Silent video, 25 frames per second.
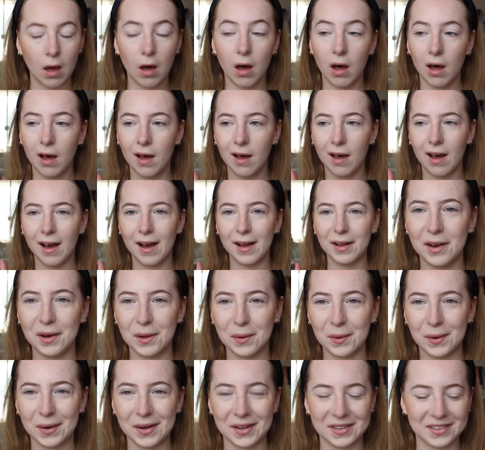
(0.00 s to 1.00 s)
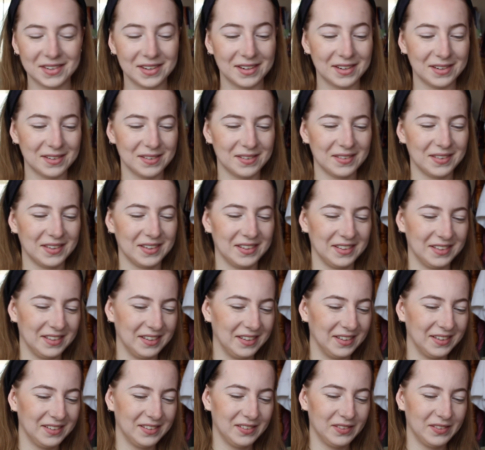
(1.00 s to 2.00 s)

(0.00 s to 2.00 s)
Oh, I know what eyeshadow I'm going to do.